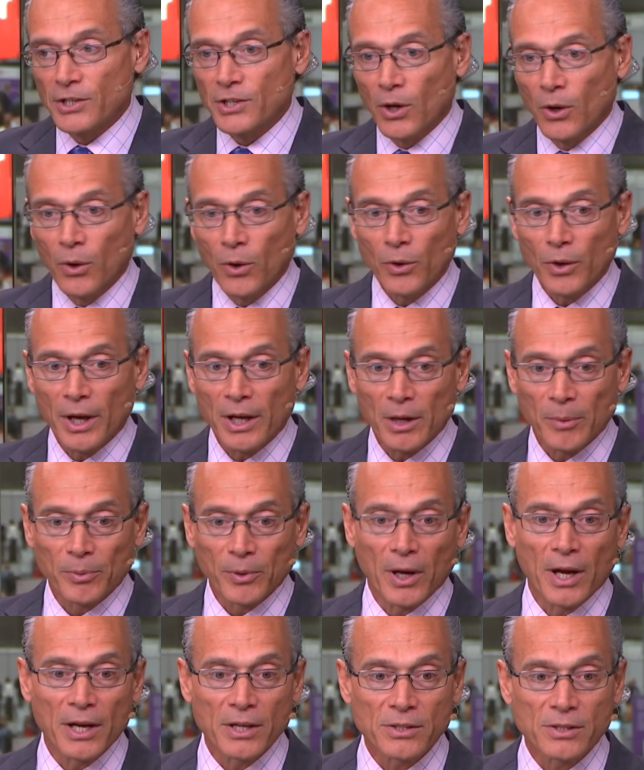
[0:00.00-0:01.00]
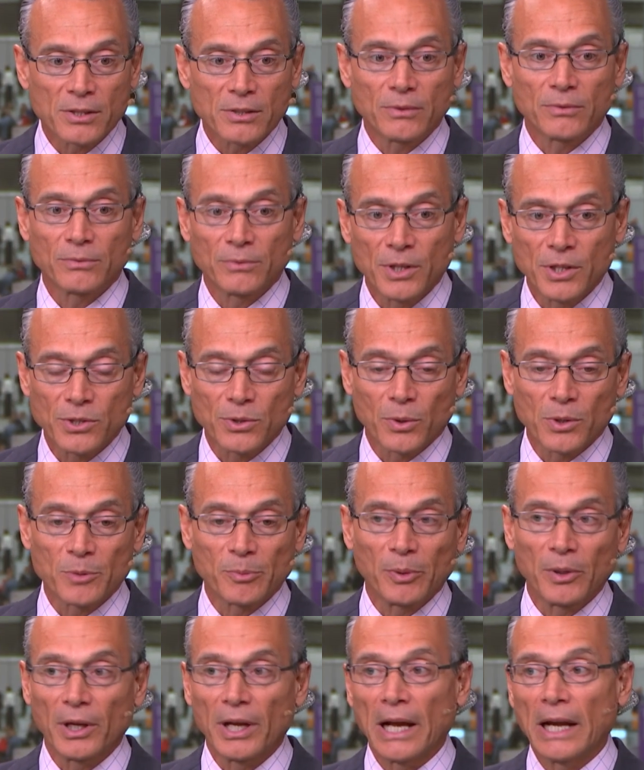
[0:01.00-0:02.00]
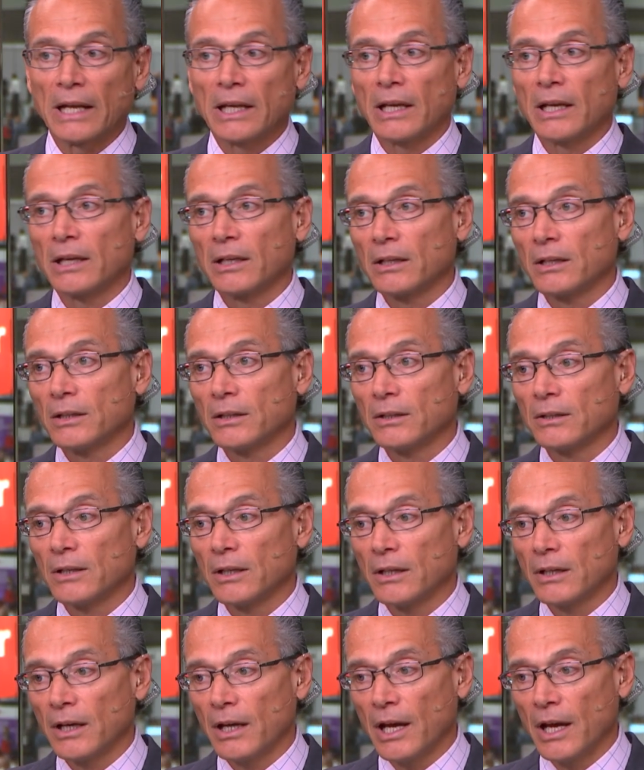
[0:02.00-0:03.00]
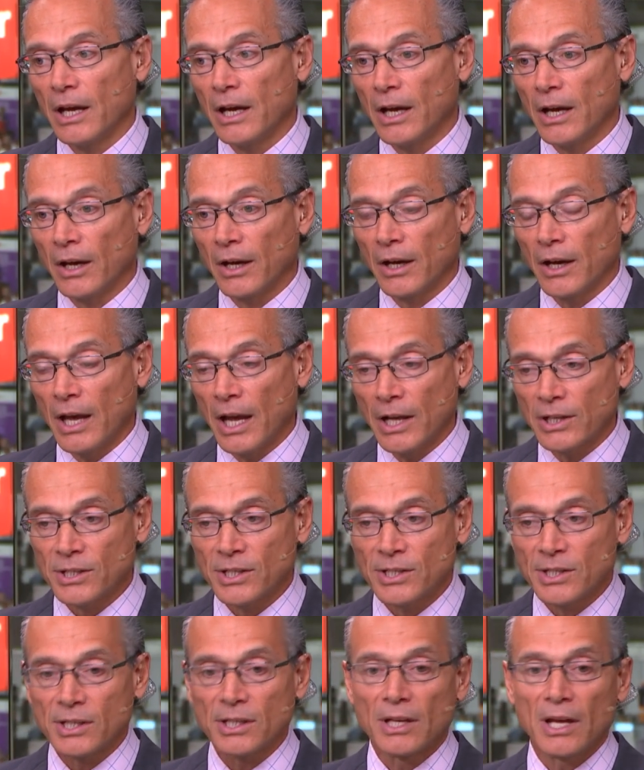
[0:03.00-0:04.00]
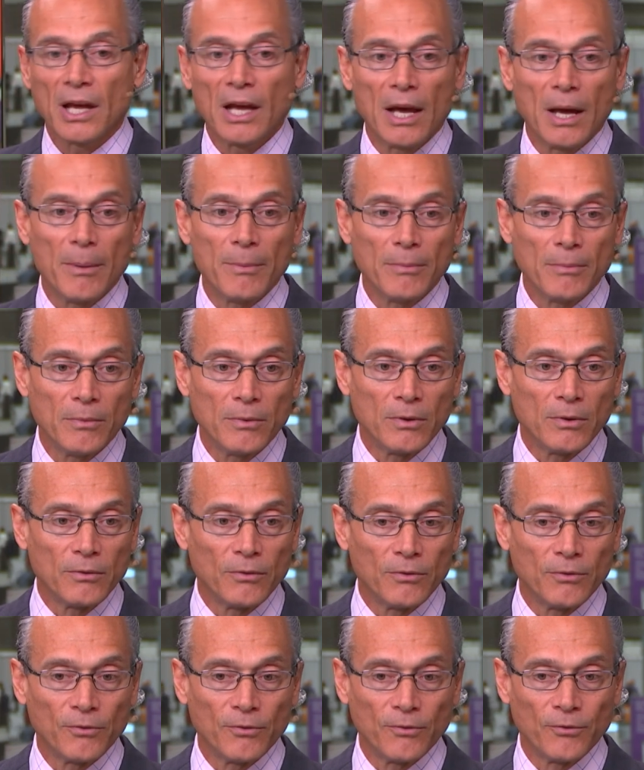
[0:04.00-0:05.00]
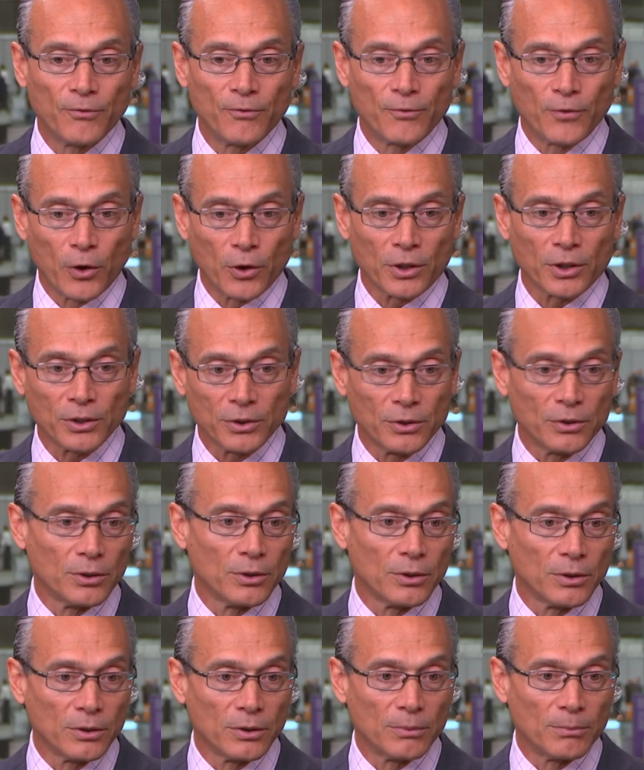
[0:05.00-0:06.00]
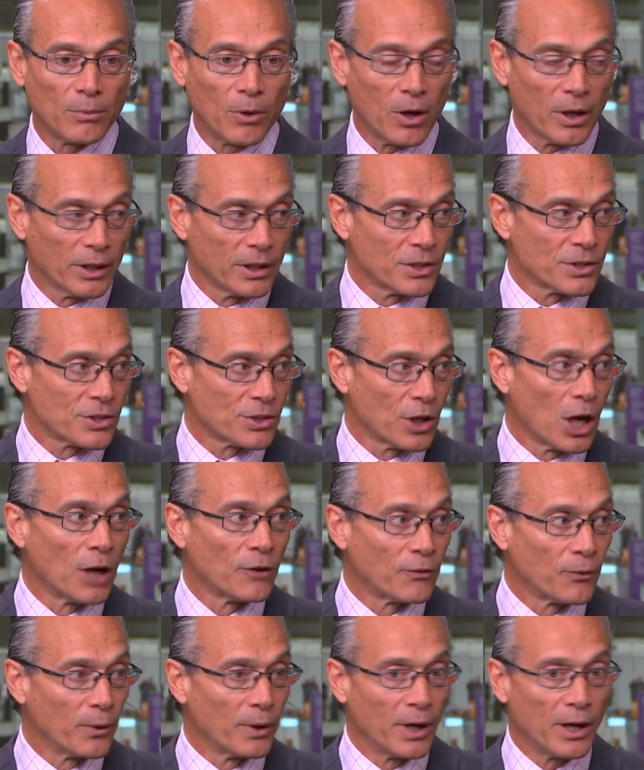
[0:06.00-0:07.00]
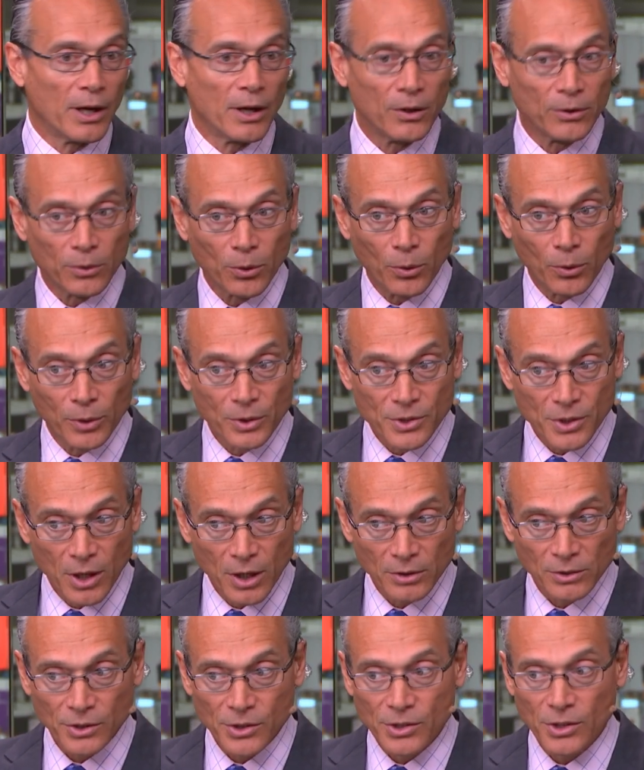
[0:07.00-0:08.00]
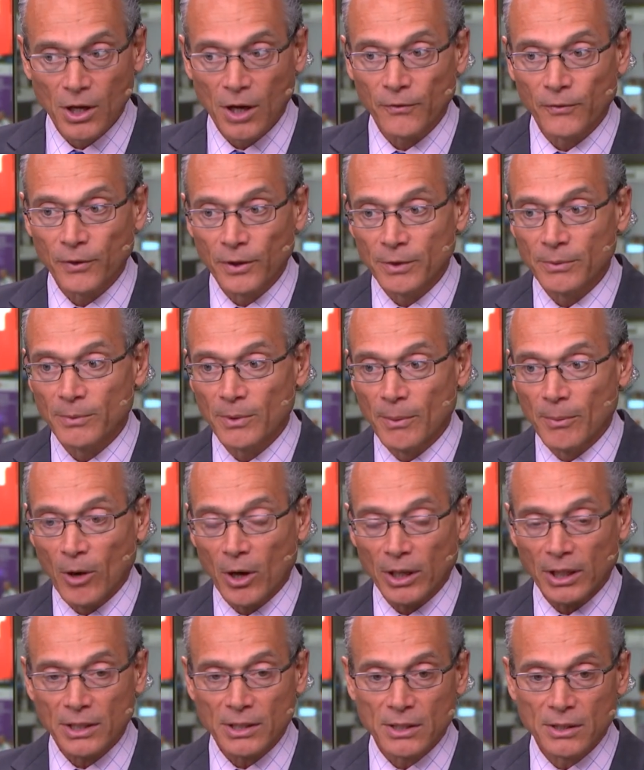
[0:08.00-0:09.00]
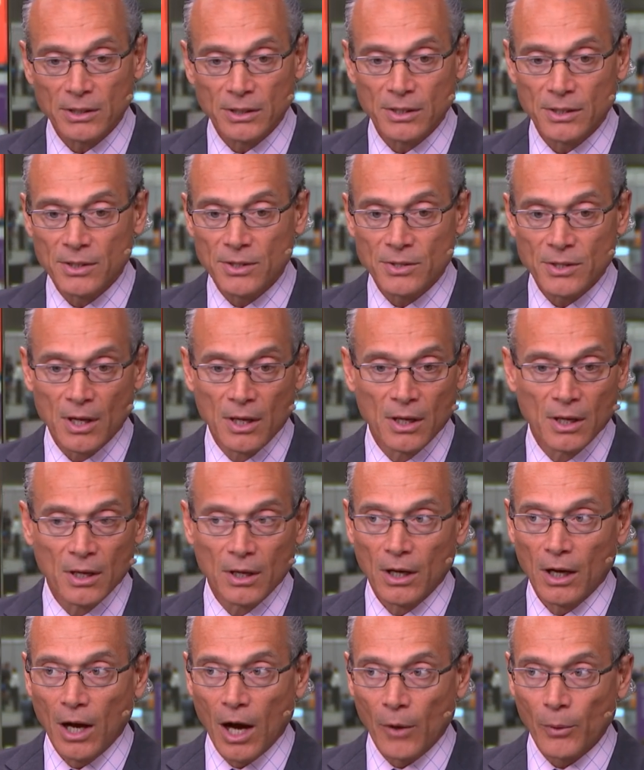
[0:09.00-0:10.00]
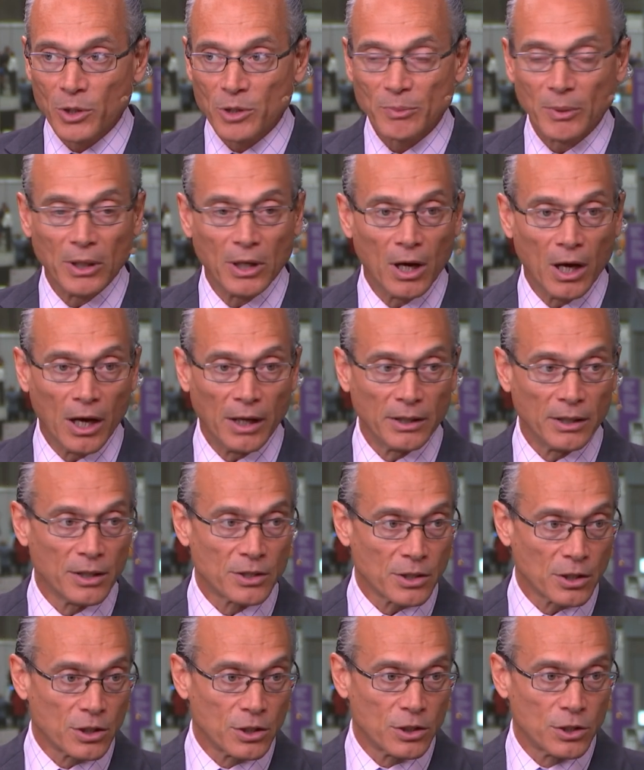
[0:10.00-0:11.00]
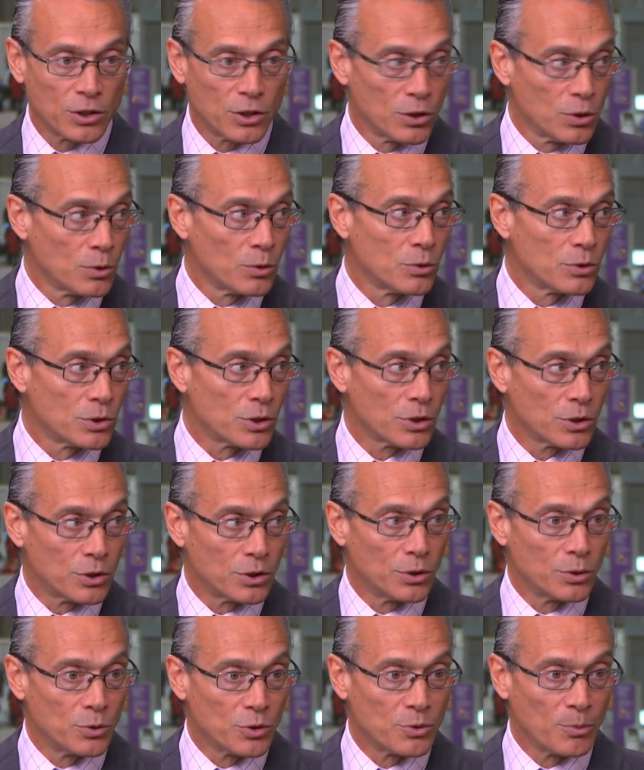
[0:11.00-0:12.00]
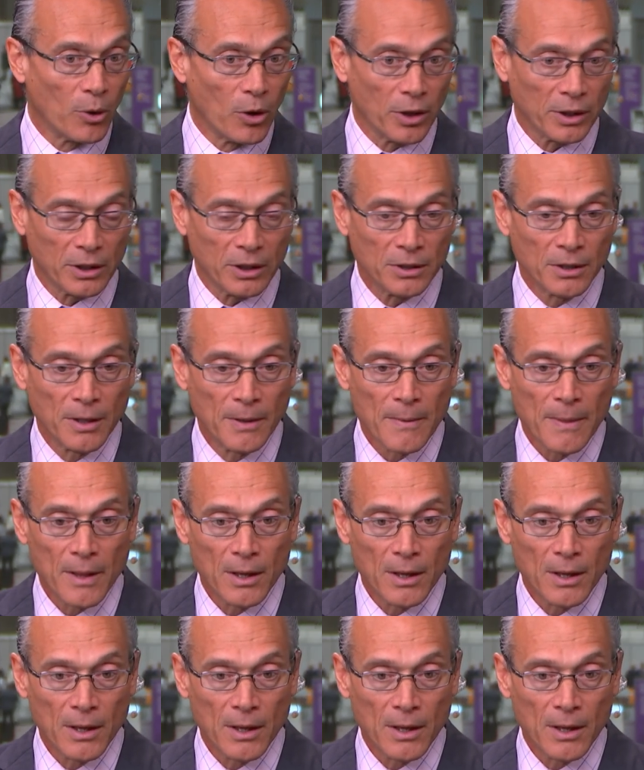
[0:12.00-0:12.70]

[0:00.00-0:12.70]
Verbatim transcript: this whole enterprise resource planning, uh, HCM, vertical market software, horizontal software, the market has always been hot. It's a huge, huge market.